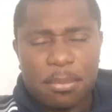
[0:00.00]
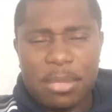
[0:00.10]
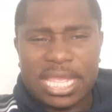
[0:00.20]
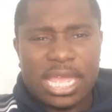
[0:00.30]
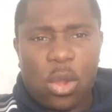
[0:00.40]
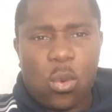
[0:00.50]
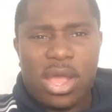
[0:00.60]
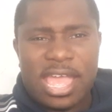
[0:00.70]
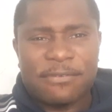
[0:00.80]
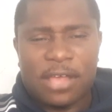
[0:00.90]
Mikel
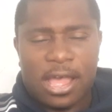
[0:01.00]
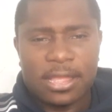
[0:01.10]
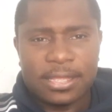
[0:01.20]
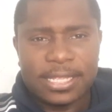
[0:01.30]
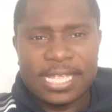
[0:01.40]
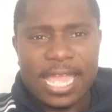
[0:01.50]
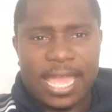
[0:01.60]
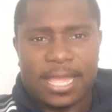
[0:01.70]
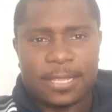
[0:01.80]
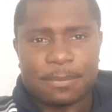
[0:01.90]
whatever.
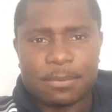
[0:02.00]
Yeah.